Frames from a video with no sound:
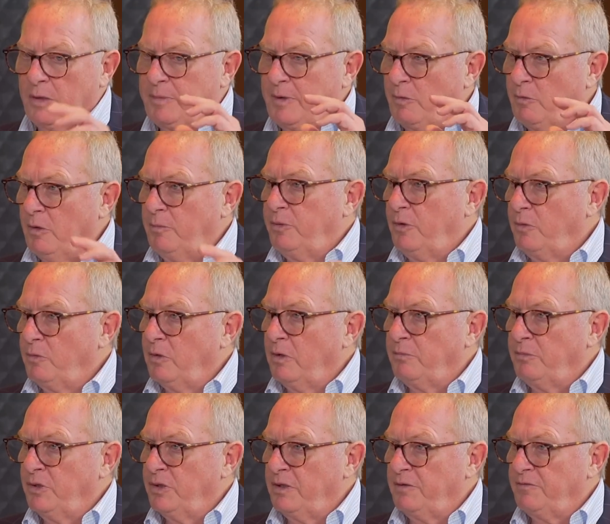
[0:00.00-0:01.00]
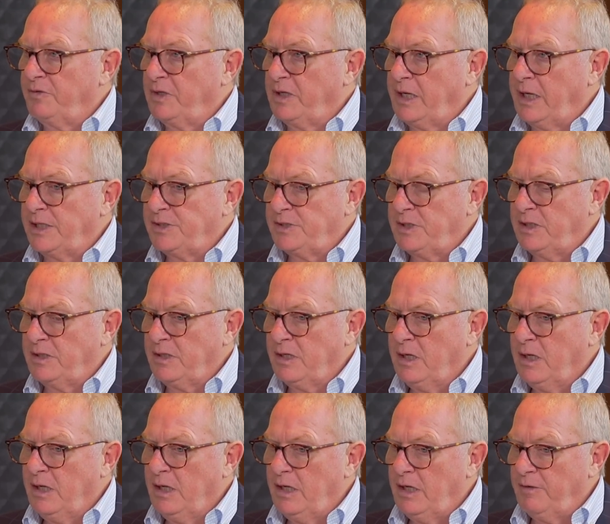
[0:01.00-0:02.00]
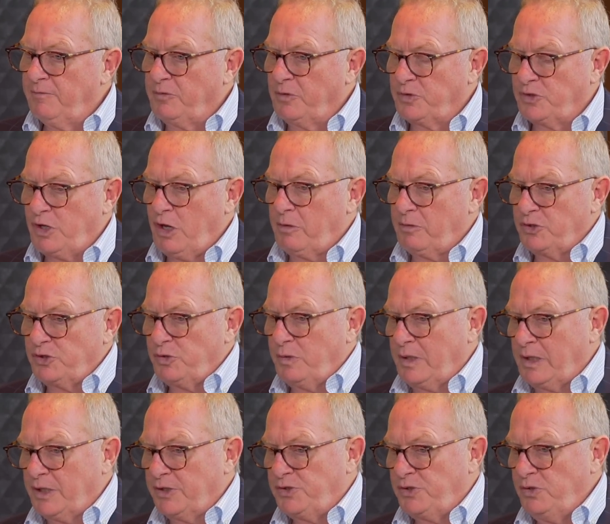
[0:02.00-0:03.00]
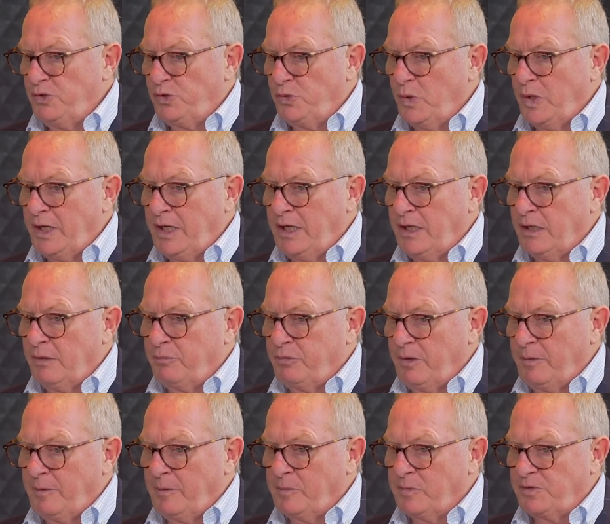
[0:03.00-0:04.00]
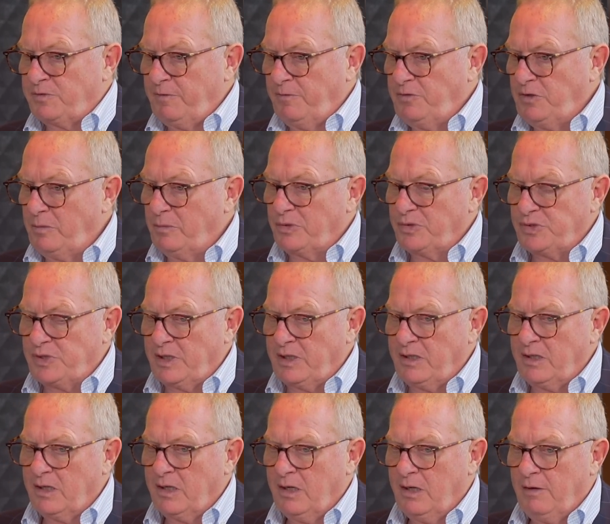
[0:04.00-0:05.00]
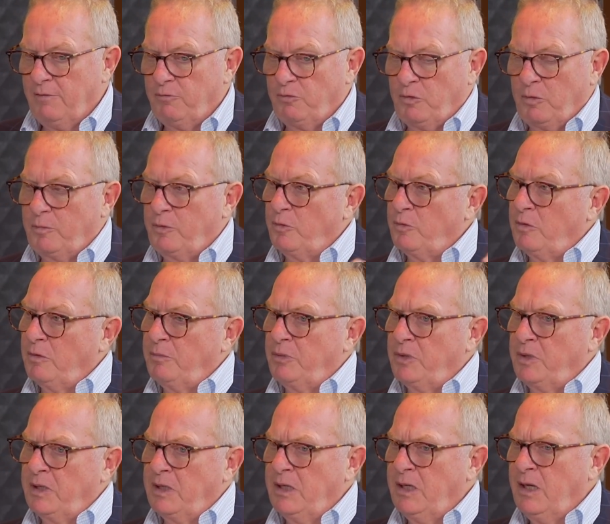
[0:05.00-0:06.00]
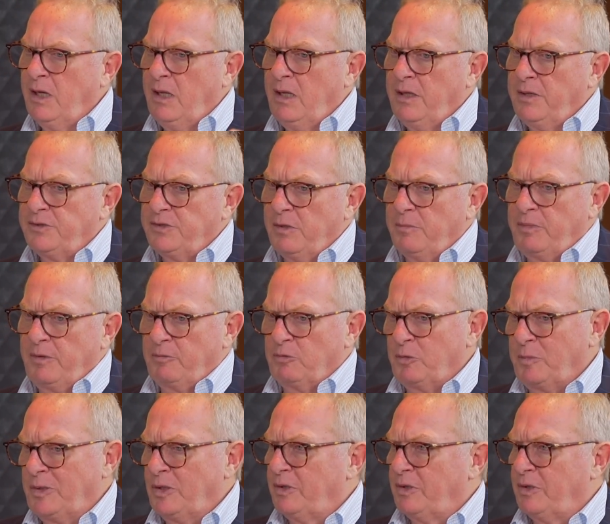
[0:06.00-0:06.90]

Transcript: to pay $1.1 billion for the asset. If their stock was trading at $220 and the premium was 15% for $1.1 billion, some people would be